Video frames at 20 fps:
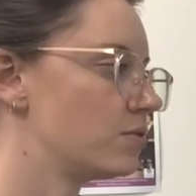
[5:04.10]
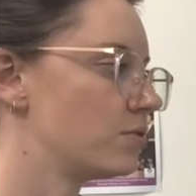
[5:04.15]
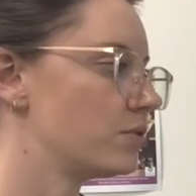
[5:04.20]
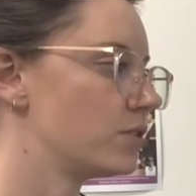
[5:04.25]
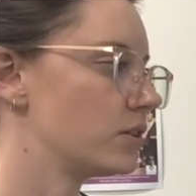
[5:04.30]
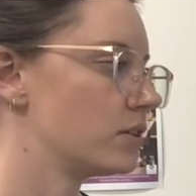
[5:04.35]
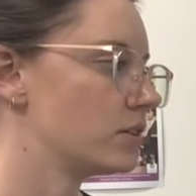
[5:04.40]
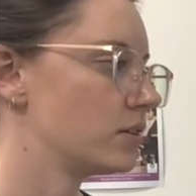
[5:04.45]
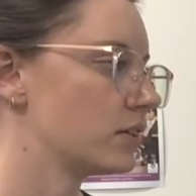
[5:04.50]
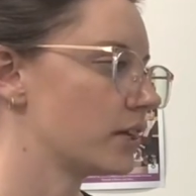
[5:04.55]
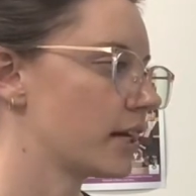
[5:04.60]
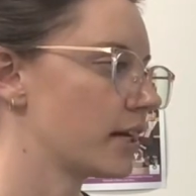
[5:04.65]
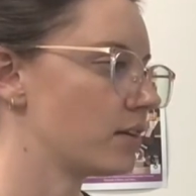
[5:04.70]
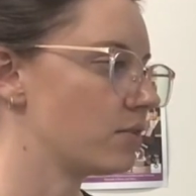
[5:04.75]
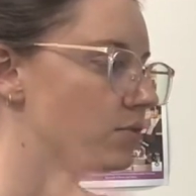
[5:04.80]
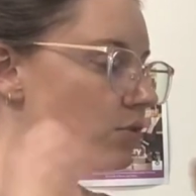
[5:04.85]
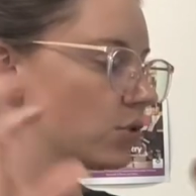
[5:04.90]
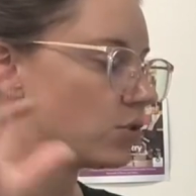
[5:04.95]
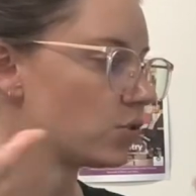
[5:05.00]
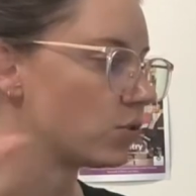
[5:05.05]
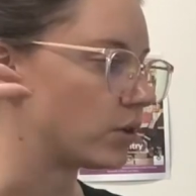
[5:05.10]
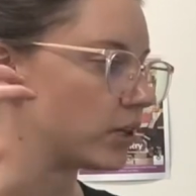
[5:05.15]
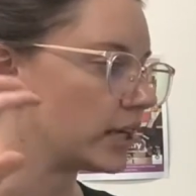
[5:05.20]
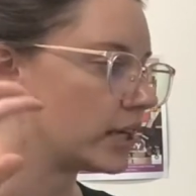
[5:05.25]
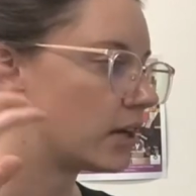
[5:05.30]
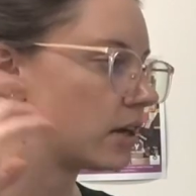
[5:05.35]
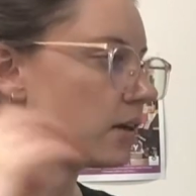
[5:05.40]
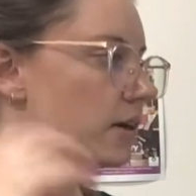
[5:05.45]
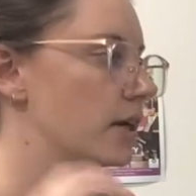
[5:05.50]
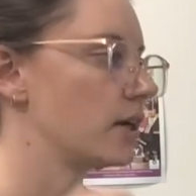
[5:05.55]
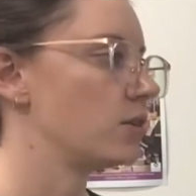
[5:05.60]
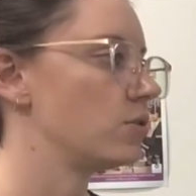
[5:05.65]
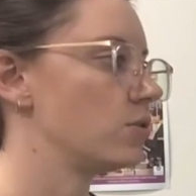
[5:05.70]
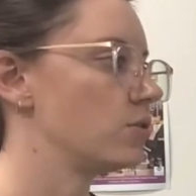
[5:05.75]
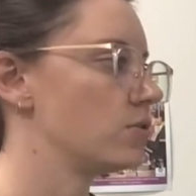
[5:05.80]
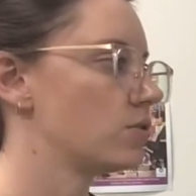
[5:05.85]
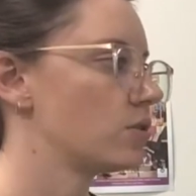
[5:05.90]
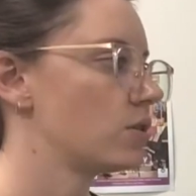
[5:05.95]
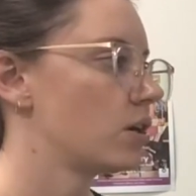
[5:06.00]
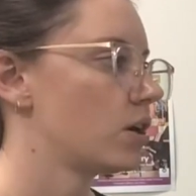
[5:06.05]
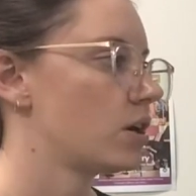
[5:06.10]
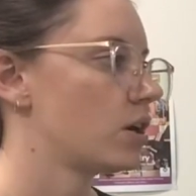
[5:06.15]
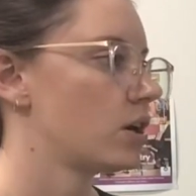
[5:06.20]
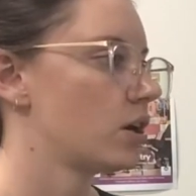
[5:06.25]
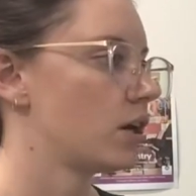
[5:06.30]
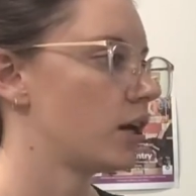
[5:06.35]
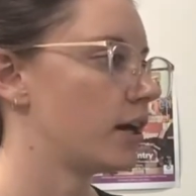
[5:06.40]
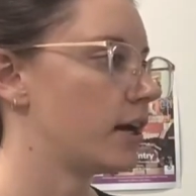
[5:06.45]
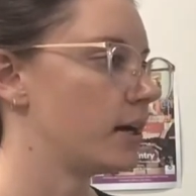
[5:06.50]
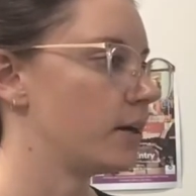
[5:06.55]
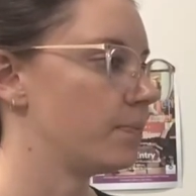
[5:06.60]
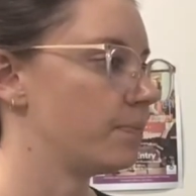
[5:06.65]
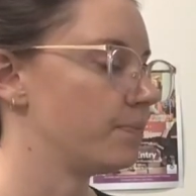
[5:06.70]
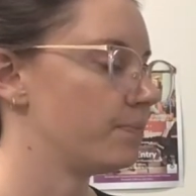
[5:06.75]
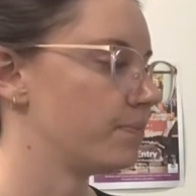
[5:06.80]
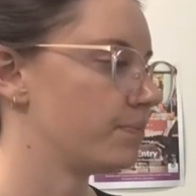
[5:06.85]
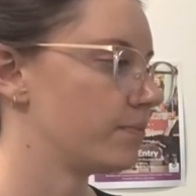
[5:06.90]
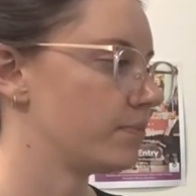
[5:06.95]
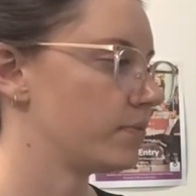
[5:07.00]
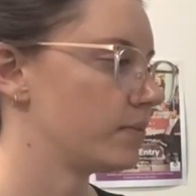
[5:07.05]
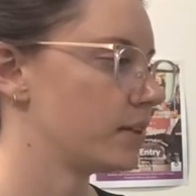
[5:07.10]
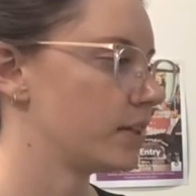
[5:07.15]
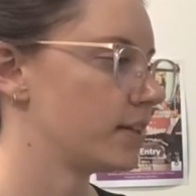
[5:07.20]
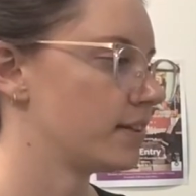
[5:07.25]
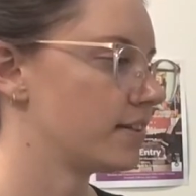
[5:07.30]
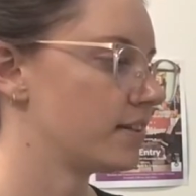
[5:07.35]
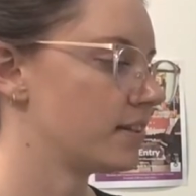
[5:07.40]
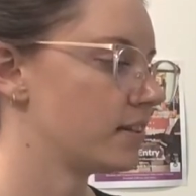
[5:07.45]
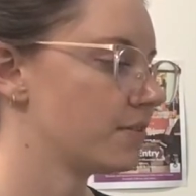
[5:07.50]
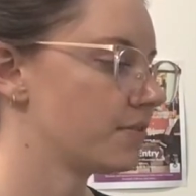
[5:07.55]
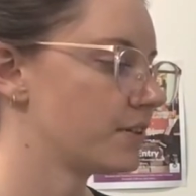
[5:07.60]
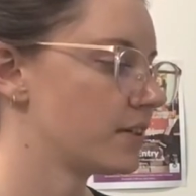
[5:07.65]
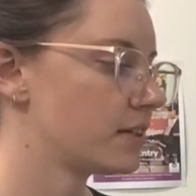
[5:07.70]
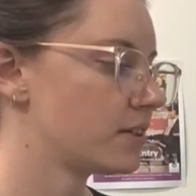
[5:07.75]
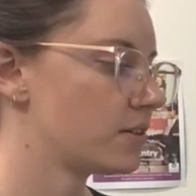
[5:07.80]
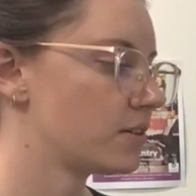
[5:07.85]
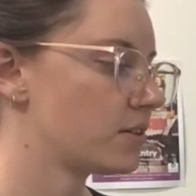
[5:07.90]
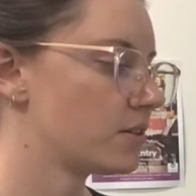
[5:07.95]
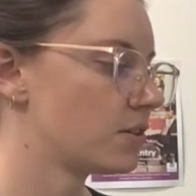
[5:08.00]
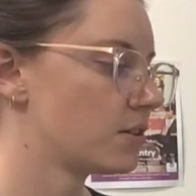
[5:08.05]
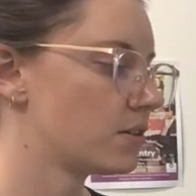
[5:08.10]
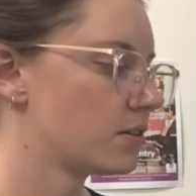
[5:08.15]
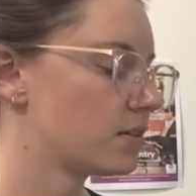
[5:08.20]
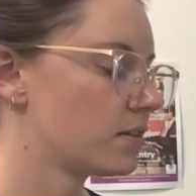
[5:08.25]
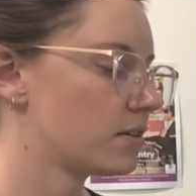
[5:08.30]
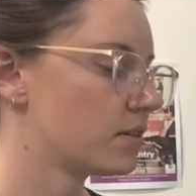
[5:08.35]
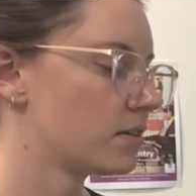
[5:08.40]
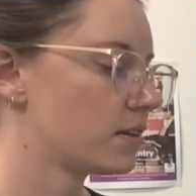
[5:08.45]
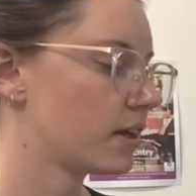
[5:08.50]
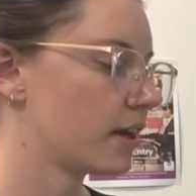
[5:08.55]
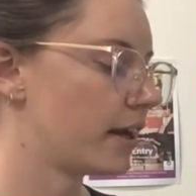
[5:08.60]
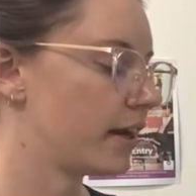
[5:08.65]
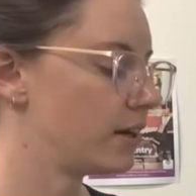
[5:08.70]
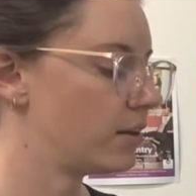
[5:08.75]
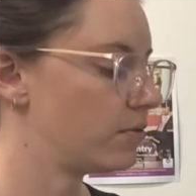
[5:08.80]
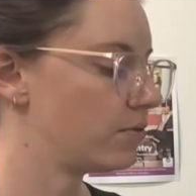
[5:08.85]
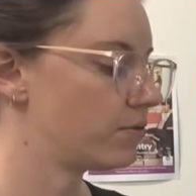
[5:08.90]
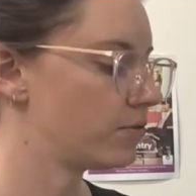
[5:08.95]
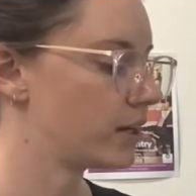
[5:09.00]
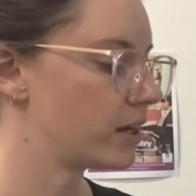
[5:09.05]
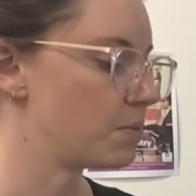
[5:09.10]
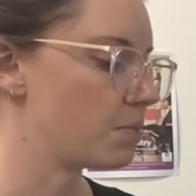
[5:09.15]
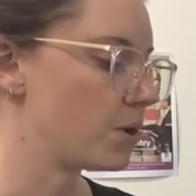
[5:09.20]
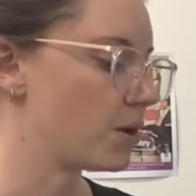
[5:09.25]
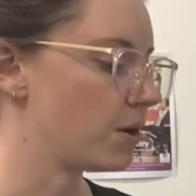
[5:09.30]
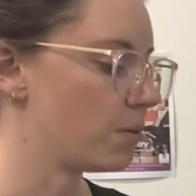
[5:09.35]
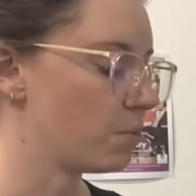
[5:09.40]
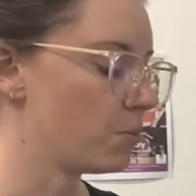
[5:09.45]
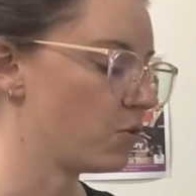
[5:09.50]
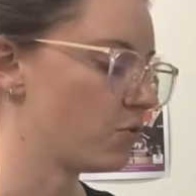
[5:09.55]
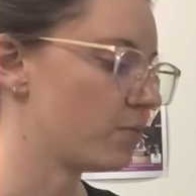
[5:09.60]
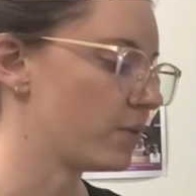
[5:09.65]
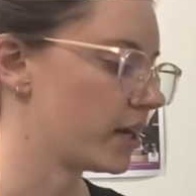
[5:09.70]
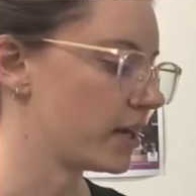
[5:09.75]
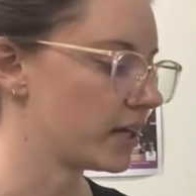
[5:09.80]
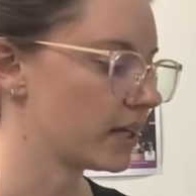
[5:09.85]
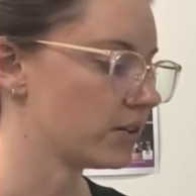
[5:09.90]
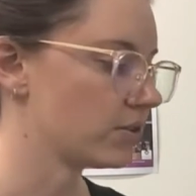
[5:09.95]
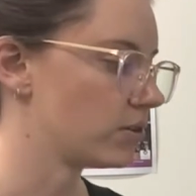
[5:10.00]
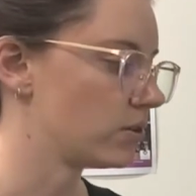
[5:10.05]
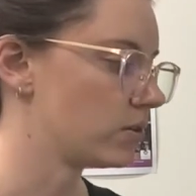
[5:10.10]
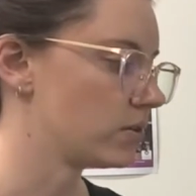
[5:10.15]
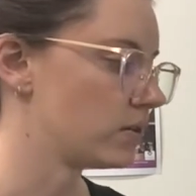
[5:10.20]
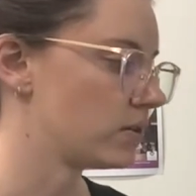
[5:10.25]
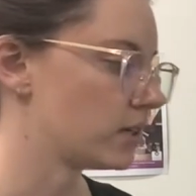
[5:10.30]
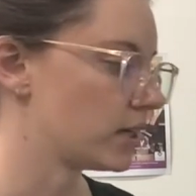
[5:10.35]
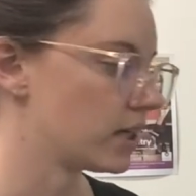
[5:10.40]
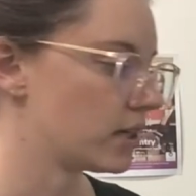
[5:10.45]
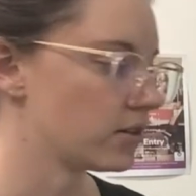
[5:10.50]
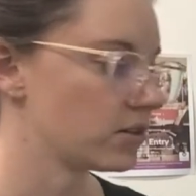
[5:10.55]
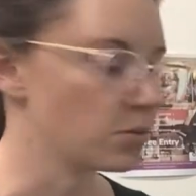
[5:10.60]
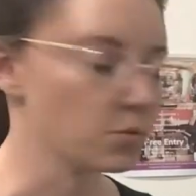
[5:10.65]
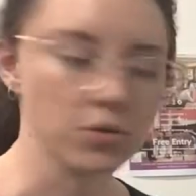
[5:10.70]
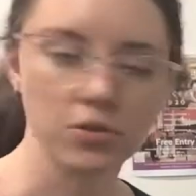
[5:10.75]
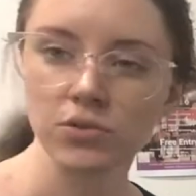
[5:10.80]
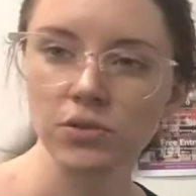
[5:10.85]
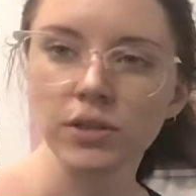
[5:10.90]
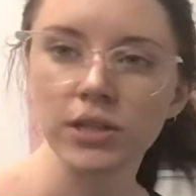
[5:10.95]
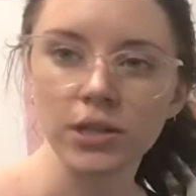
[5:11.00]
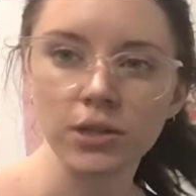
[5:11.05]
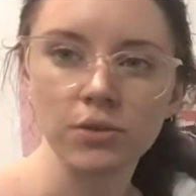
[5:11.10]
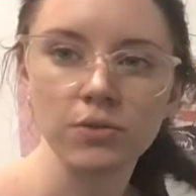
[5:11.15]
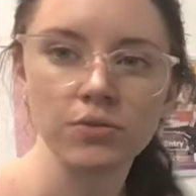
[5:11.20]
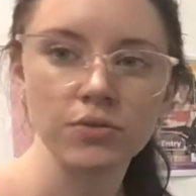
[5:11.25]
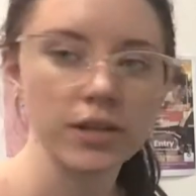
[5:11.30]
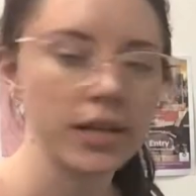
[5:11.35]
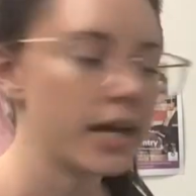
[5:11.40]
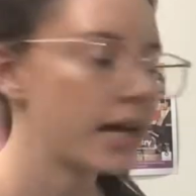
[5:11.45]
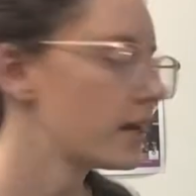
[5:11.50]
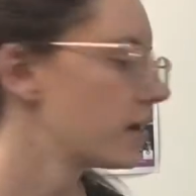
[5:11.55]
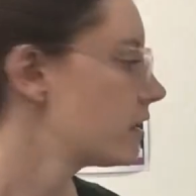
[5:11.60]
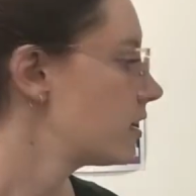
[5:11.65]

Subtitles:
for you to kind of use your ear and use, it's a different kind of fine motor movement, I guess you can say, so it's really good for that.